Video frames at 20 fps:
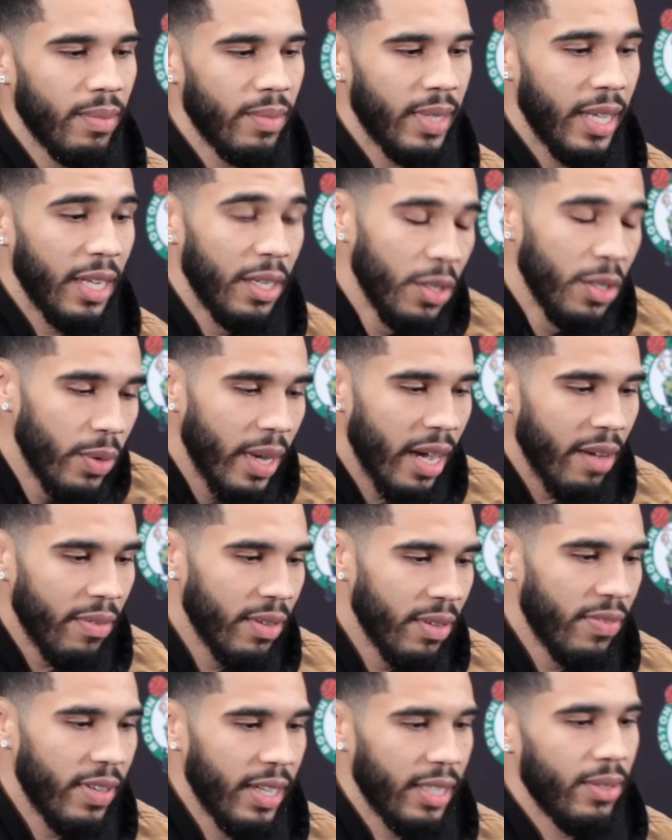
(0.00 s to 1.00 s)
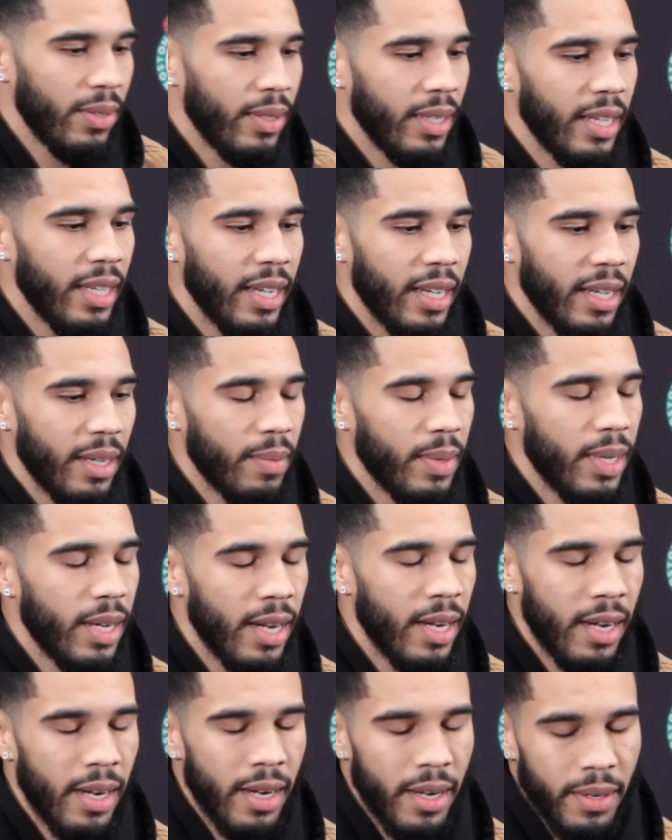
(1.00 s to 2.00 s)
They do have an effect on the game,
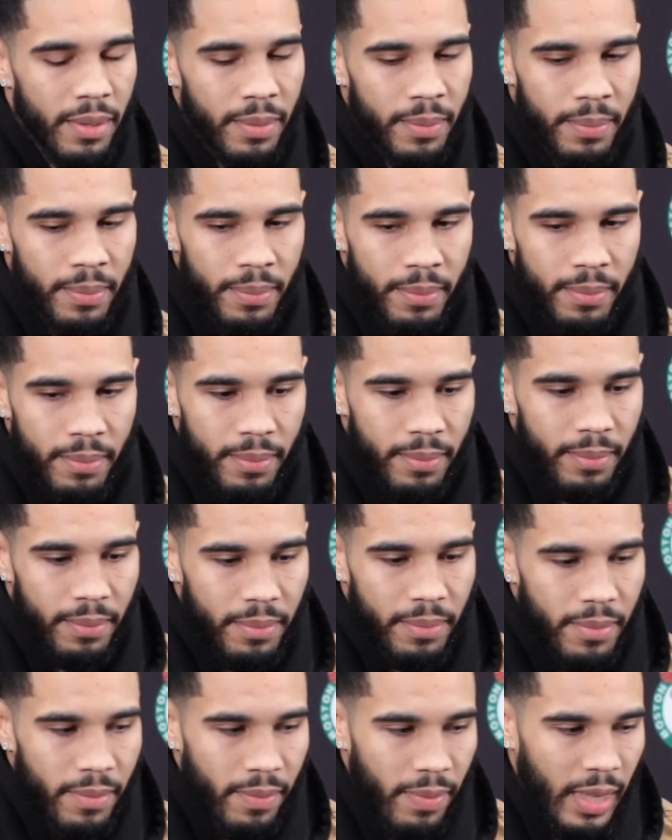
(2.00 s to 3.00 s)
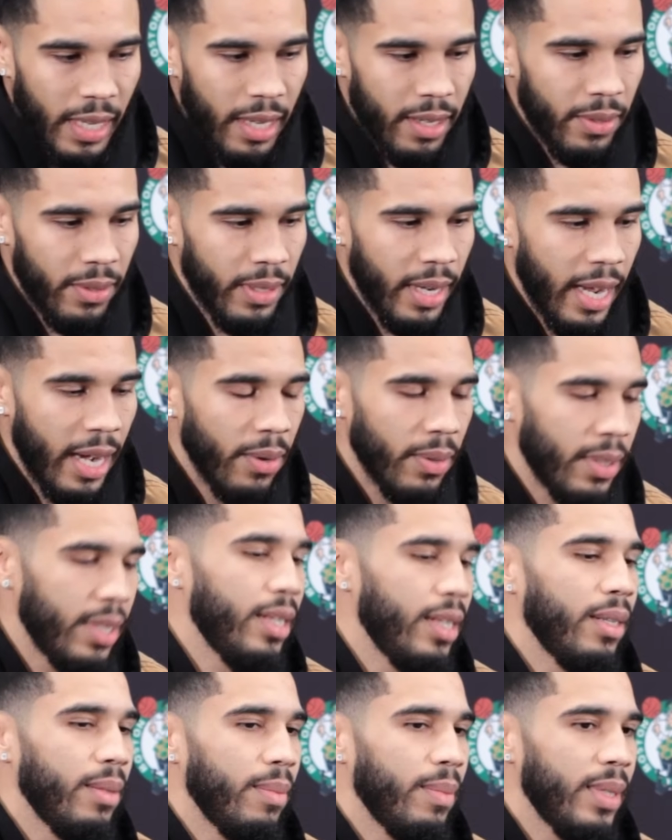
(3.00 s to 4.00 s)
on the
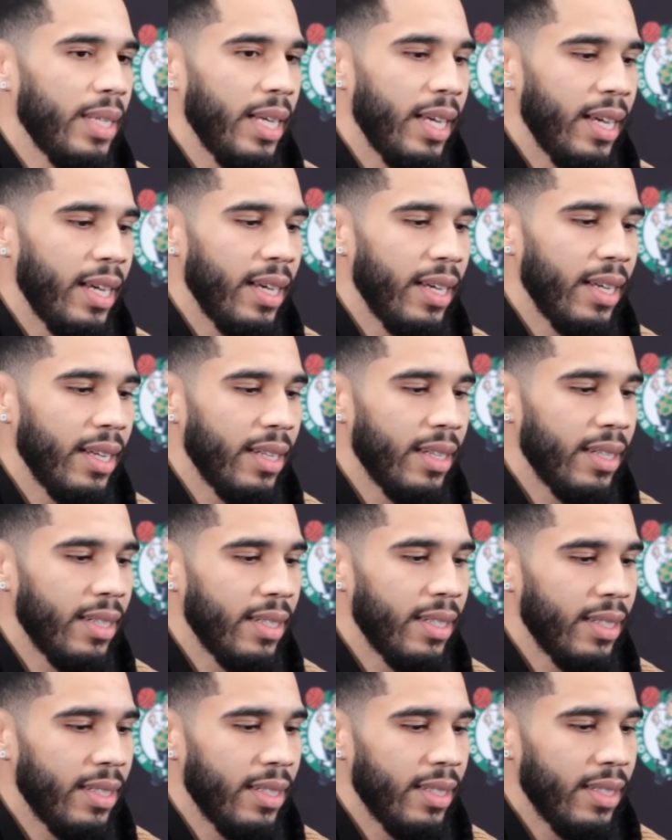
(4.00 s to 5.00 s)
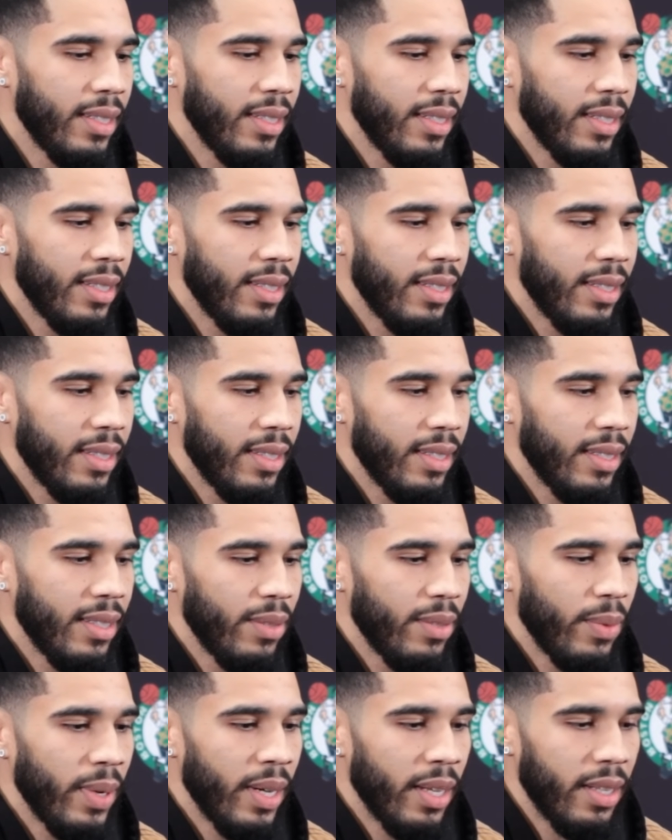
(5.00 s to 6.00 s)
outcome. And
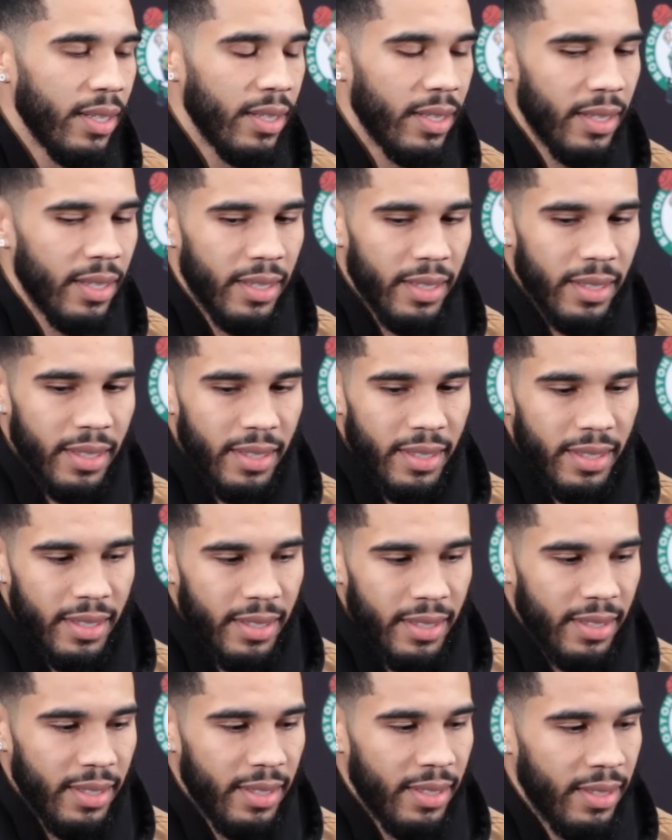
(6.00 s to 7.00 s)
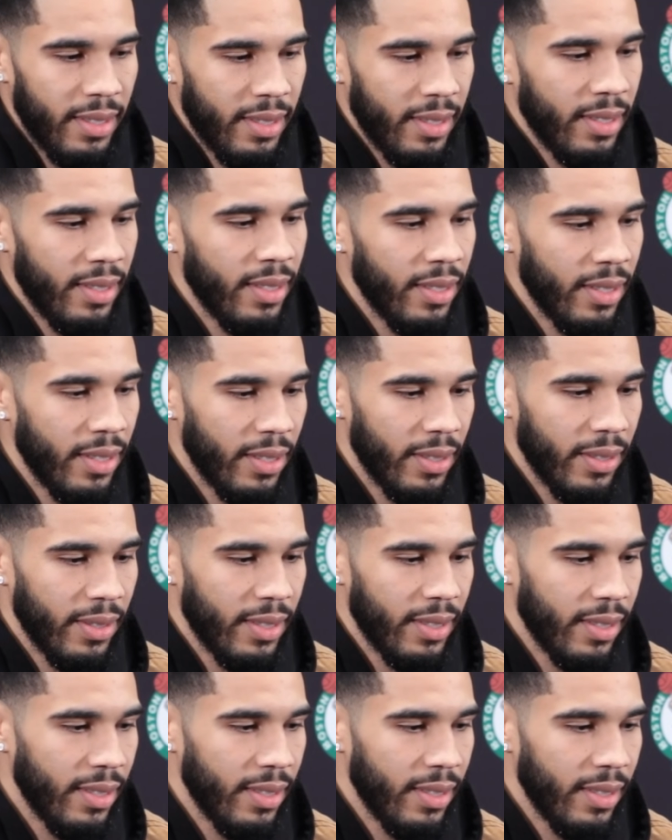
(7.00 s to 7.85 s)
whether, you know,